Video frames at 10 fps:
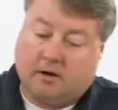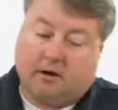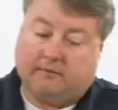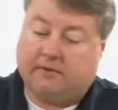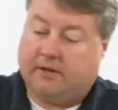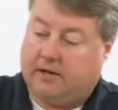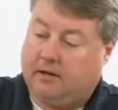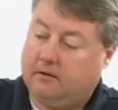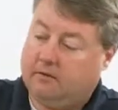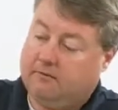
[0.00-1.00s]
of
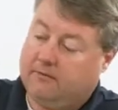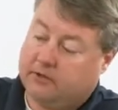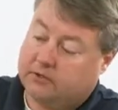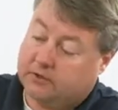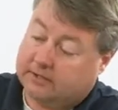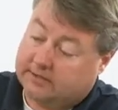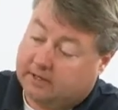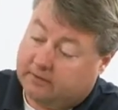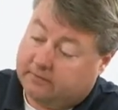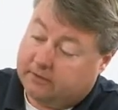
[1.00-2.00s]
the fixture
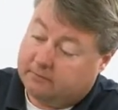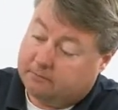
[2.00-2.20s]
itself,